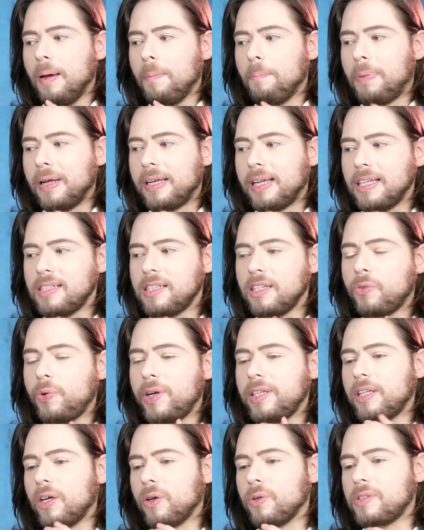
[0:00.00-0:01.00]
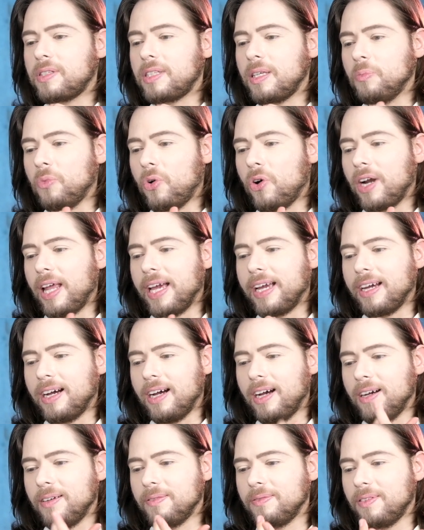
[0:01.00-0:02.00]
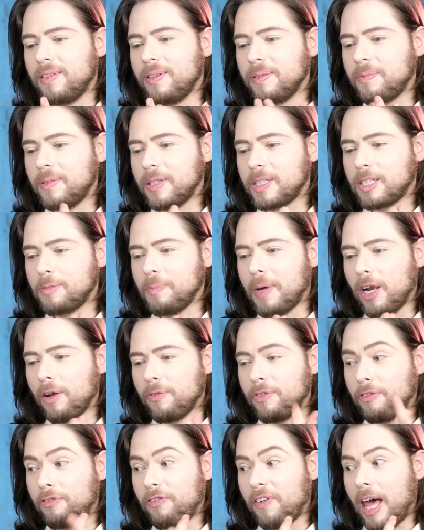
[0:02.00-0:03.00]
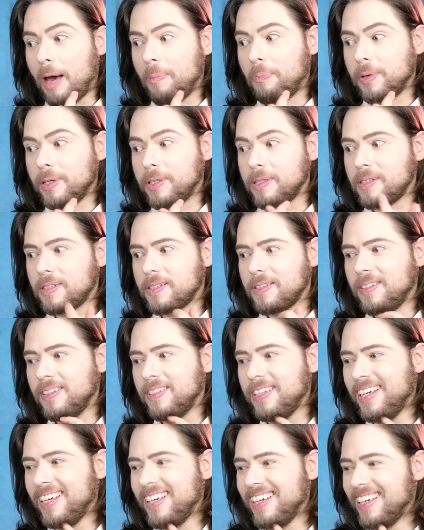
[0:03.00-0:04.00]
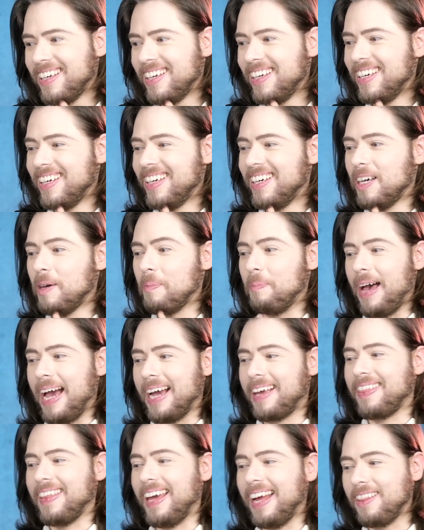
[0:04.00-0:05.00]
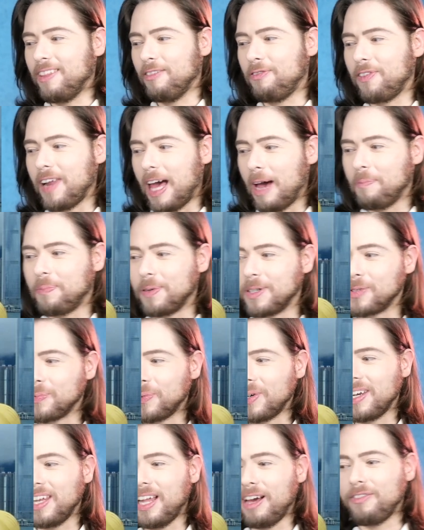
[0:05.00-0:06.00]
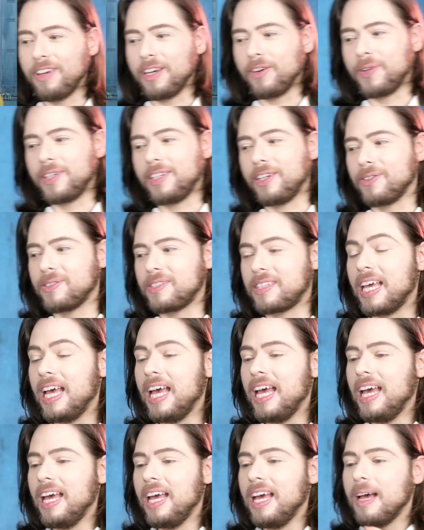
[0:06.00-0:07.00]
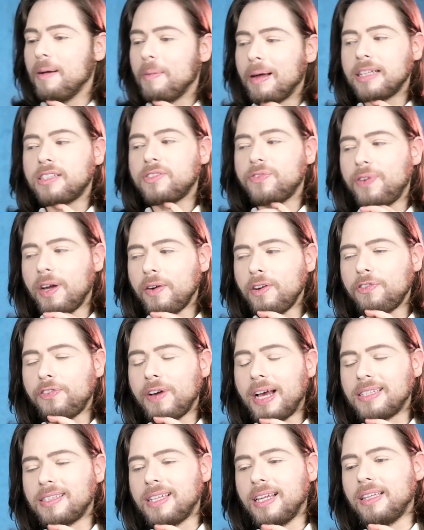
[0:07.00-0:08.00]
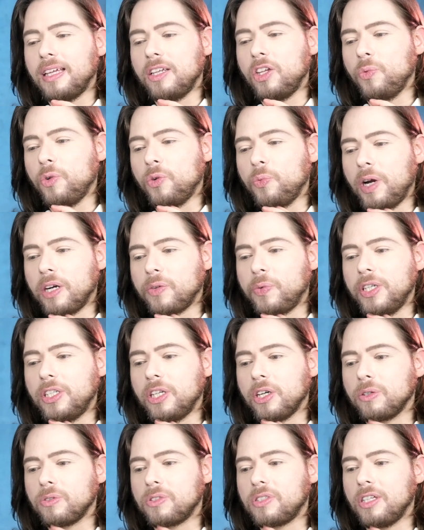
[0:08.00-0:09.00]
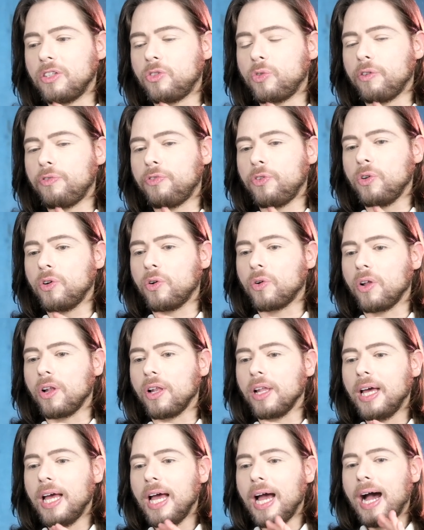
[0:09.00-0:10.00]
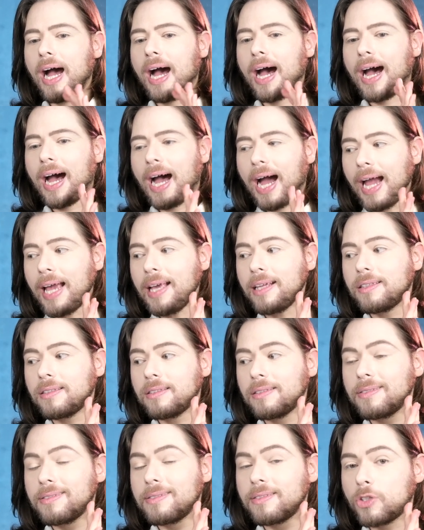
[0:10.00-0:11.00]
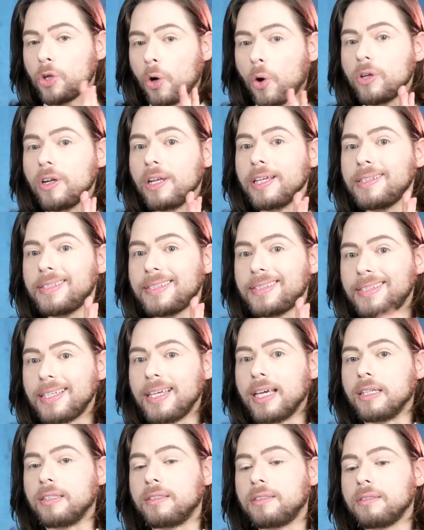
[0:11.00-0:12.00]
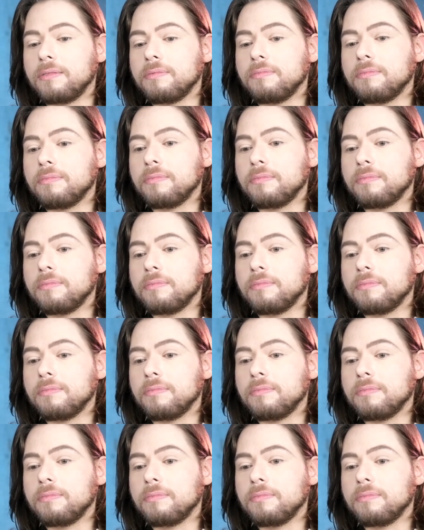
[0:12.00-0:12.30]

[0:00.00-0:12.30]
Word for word: But isn't Cuir de Russie more like the smell of the flappers? Back then, the flappers were loving Cuir de Russie. But it's very fascinating that you would wear Cuir de Russie to a funeral. I totally see it.